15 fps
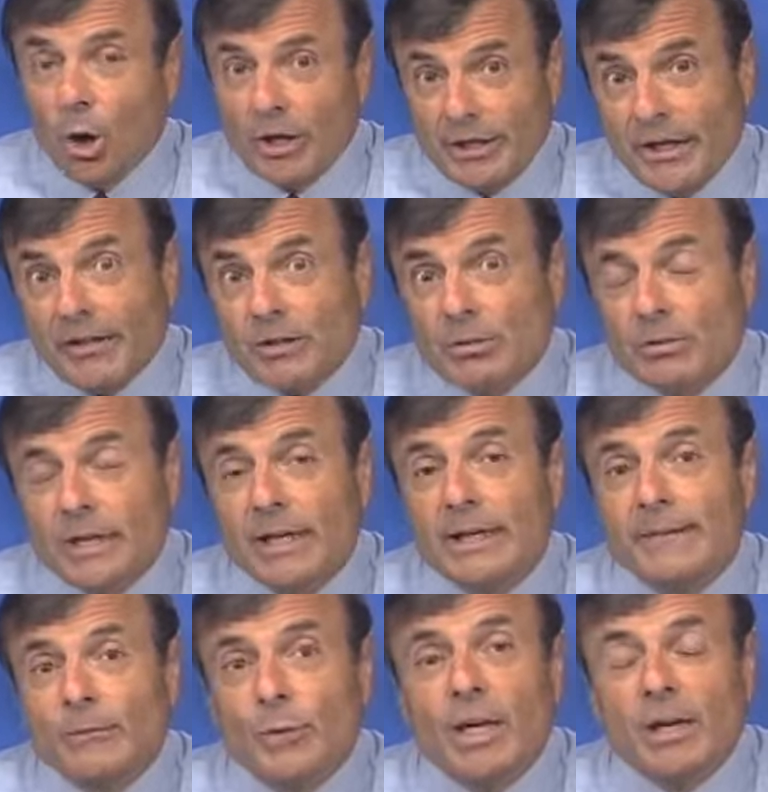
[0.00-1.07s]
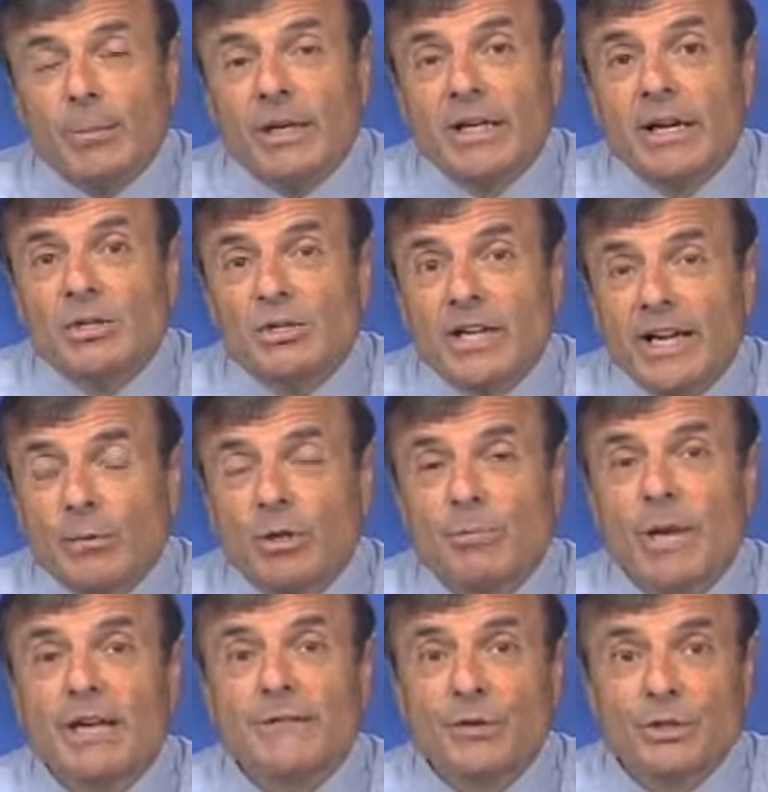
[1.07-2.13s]
Another recommendation that I would
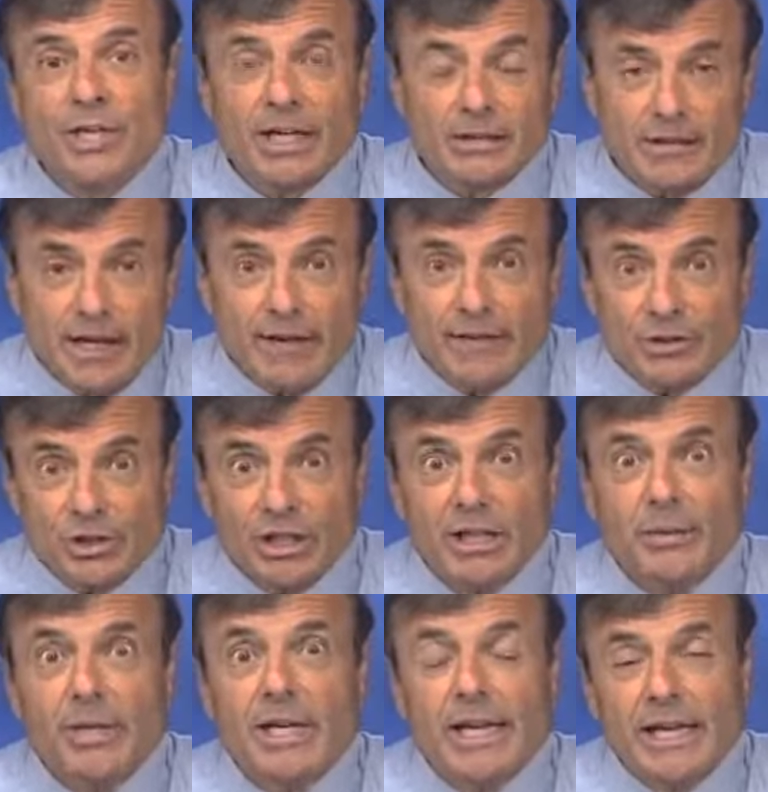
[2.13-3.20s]
make for technology